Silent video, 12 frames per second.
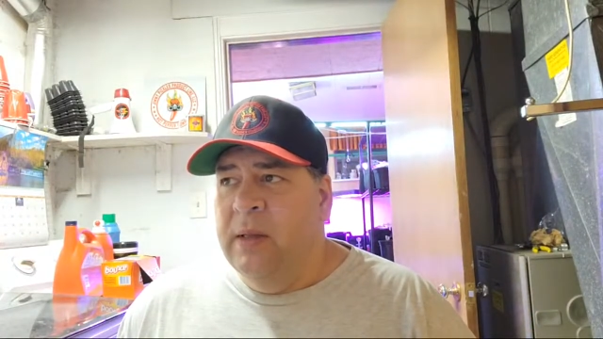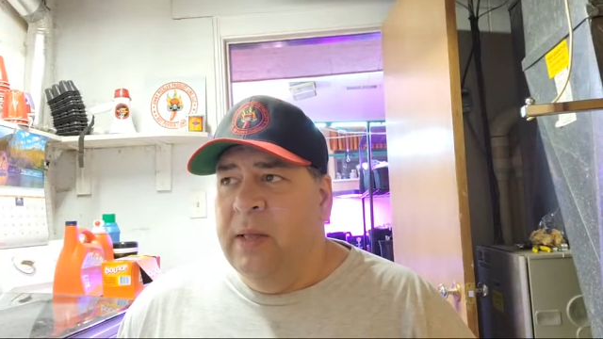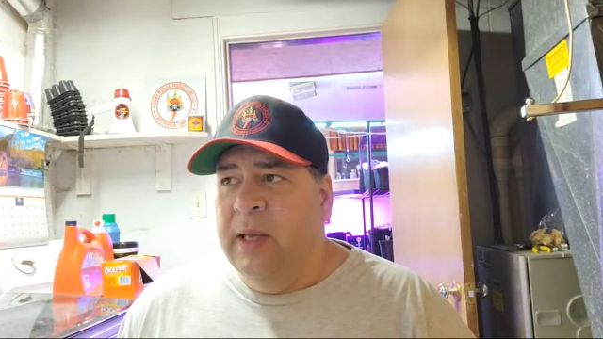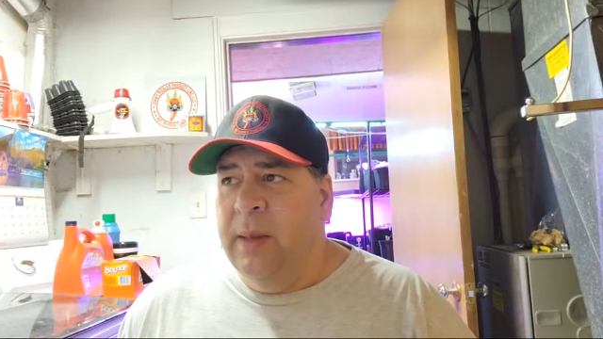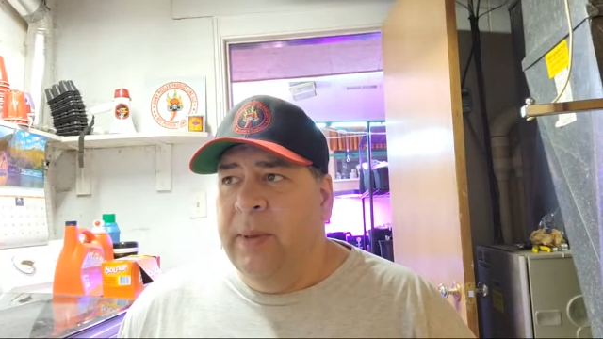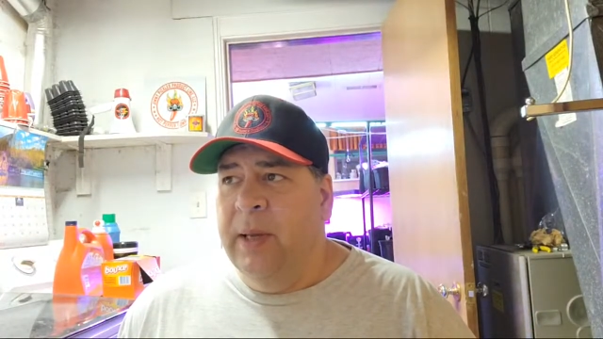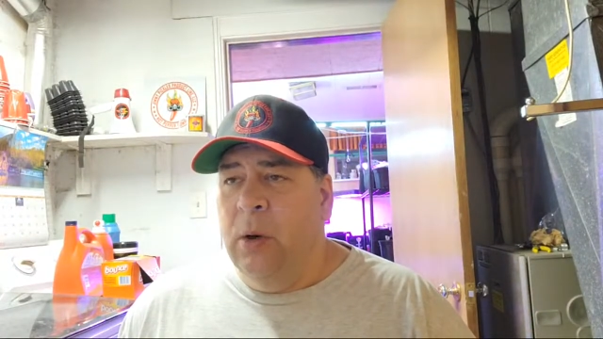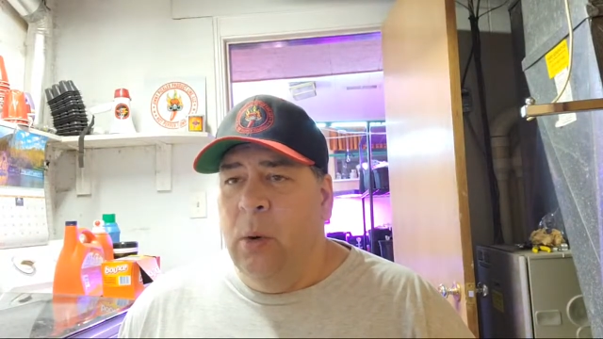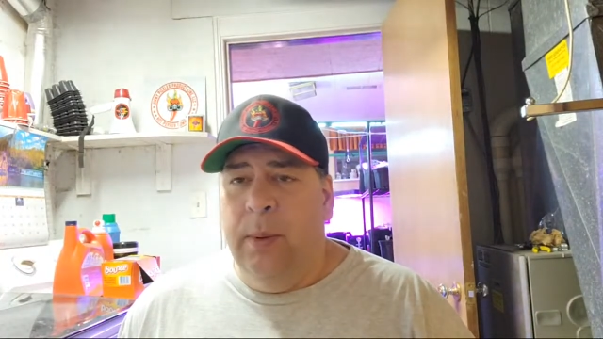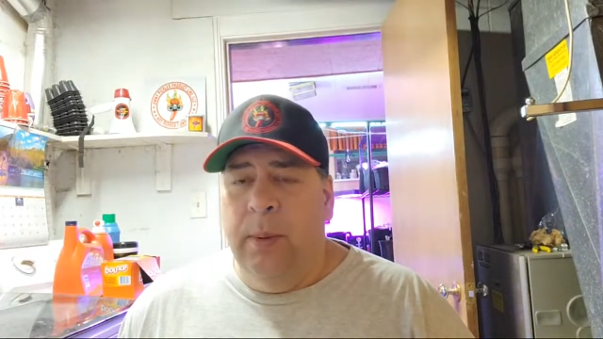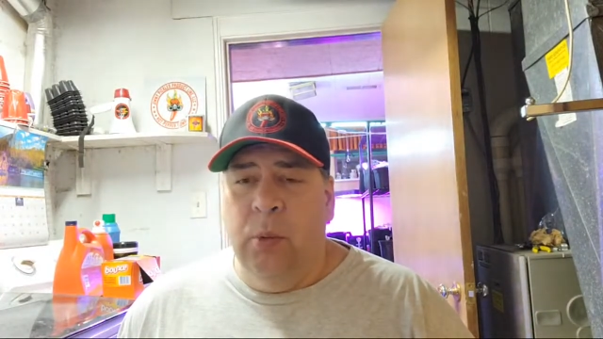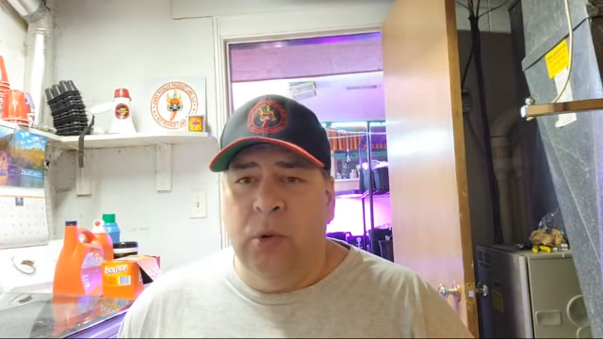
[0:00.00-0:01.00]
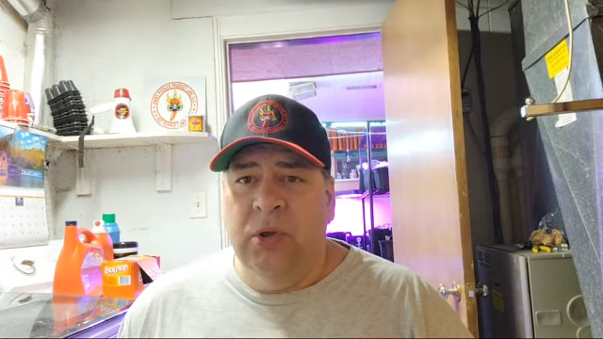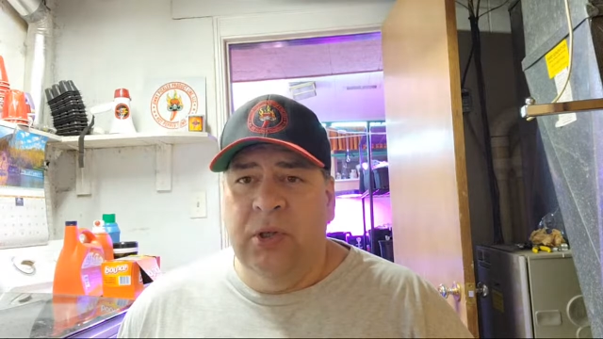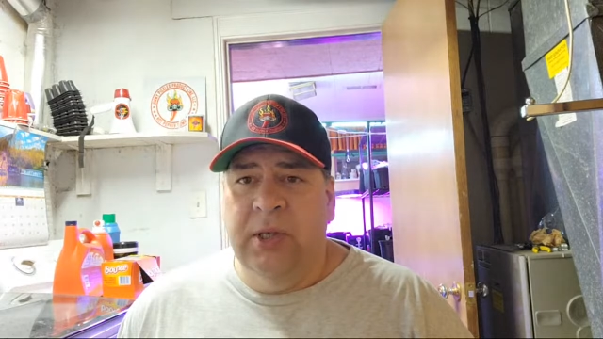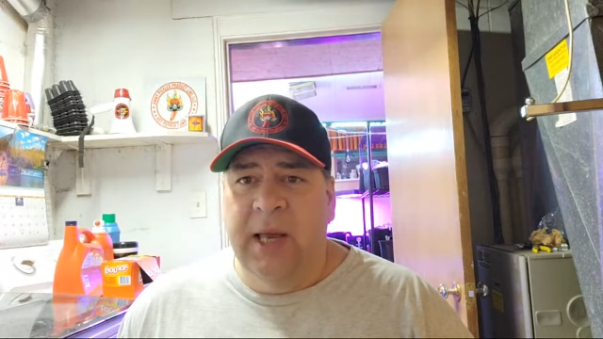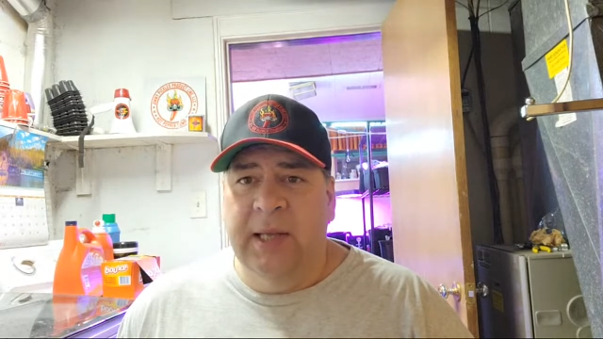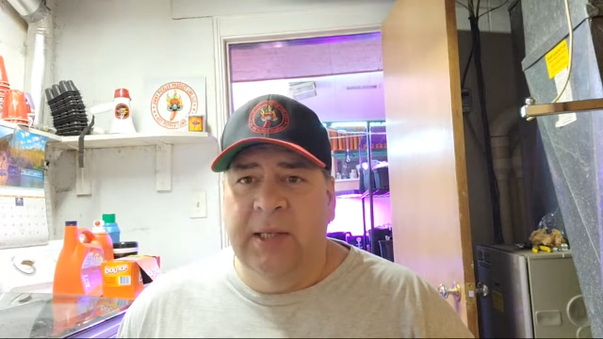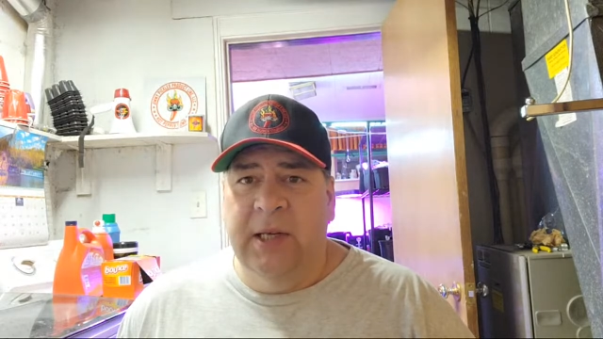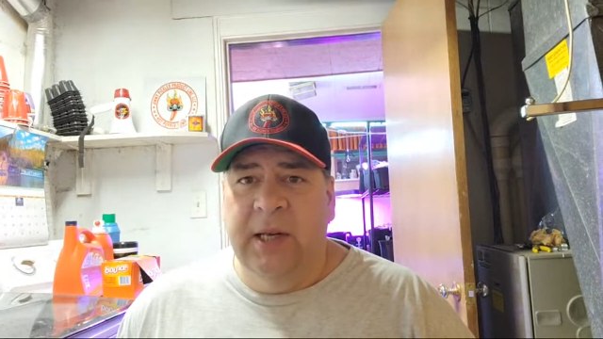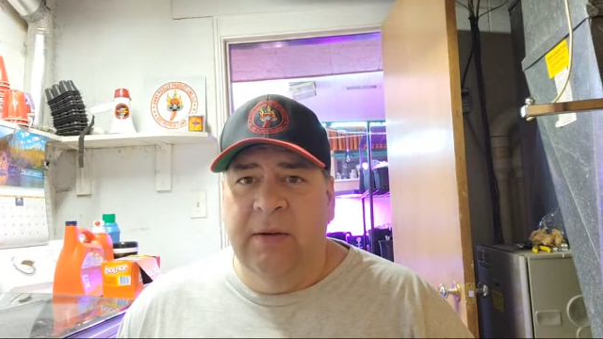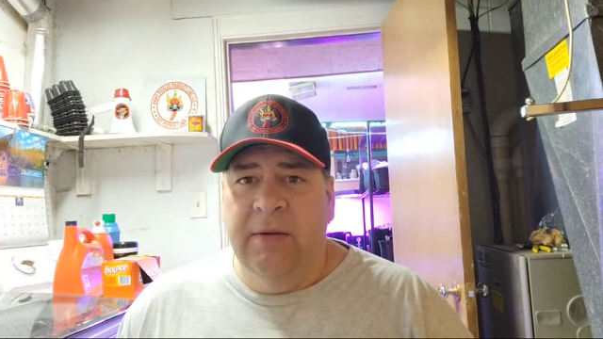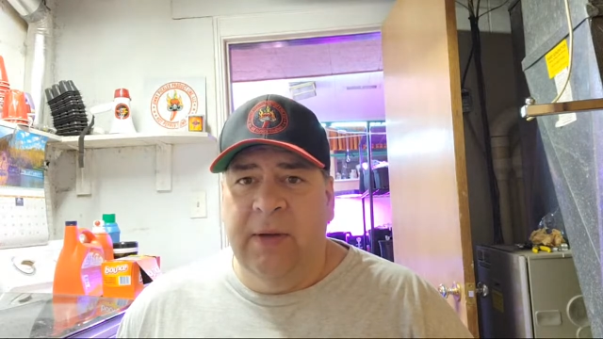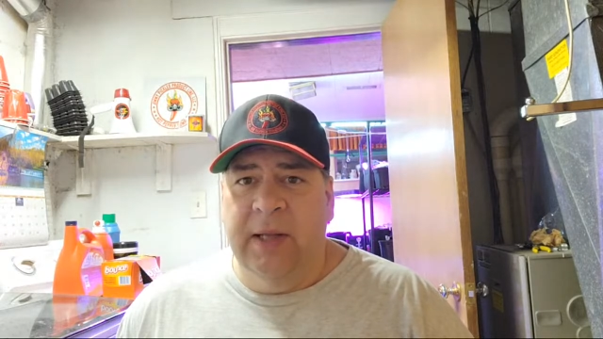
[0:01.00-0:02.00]
They can be a little bit more
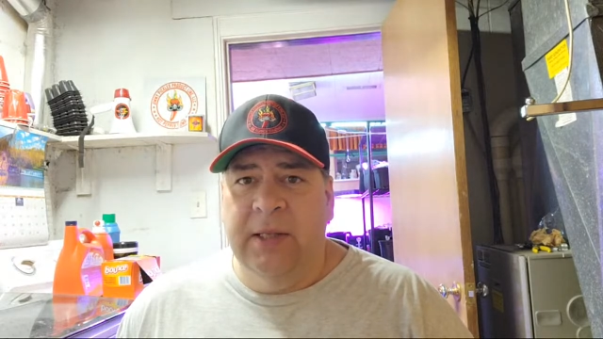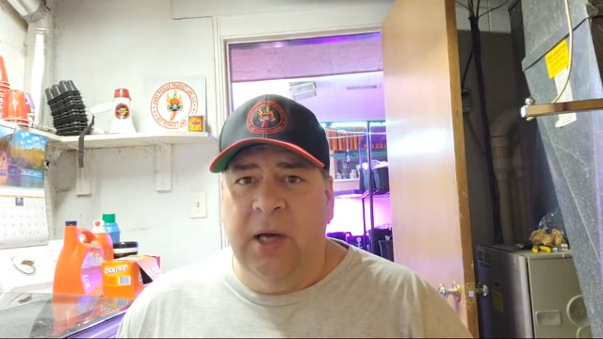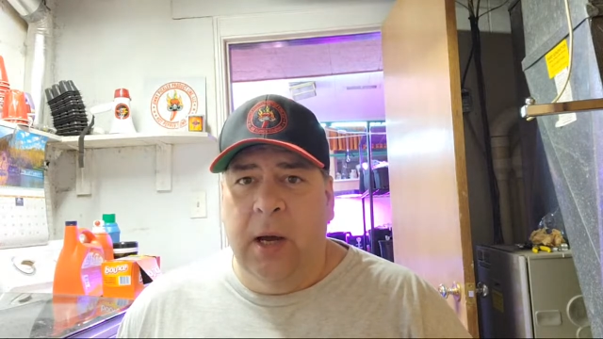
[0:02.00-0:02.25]
sensitive at